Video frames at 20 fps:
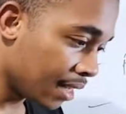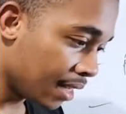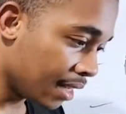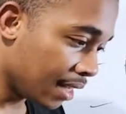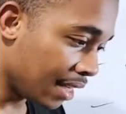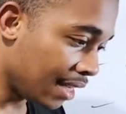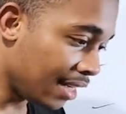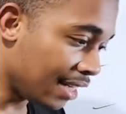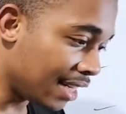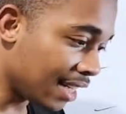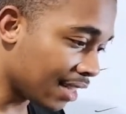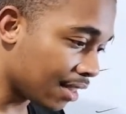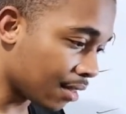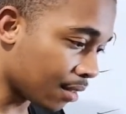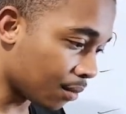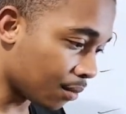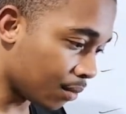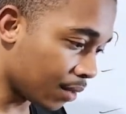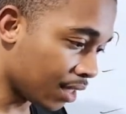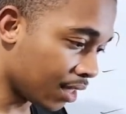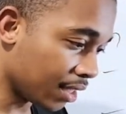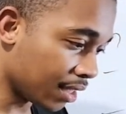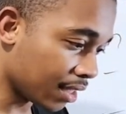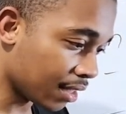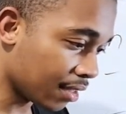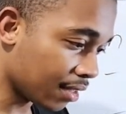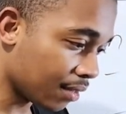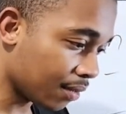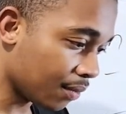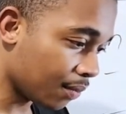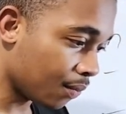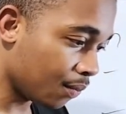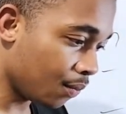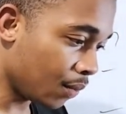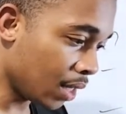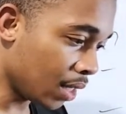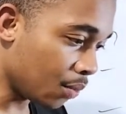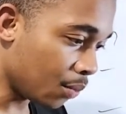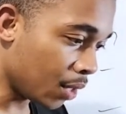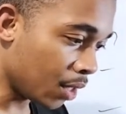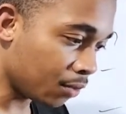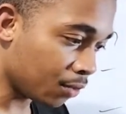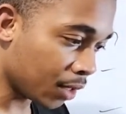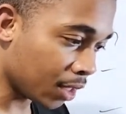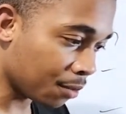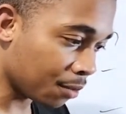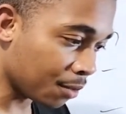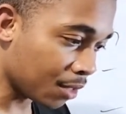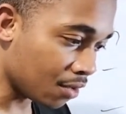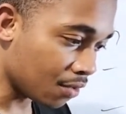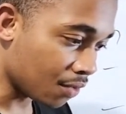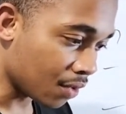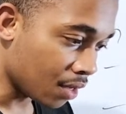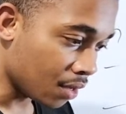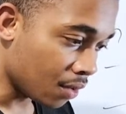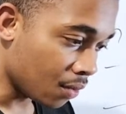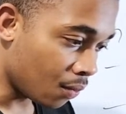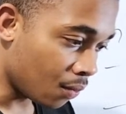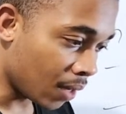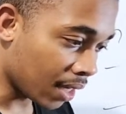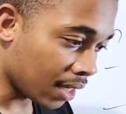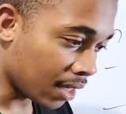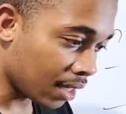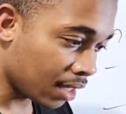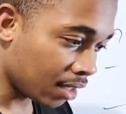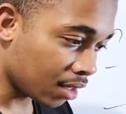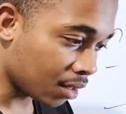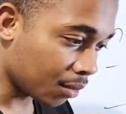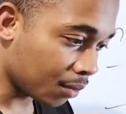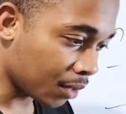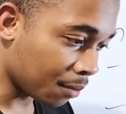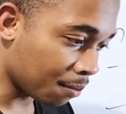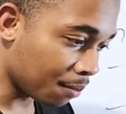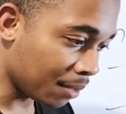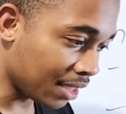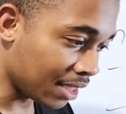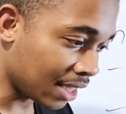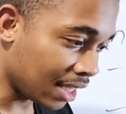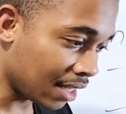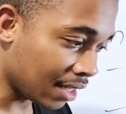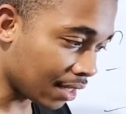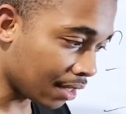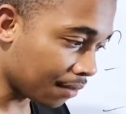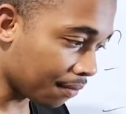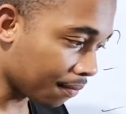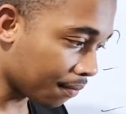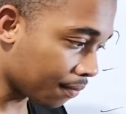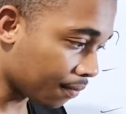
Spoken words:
He did the rook. What rook move? Why couldn't the rook be taken?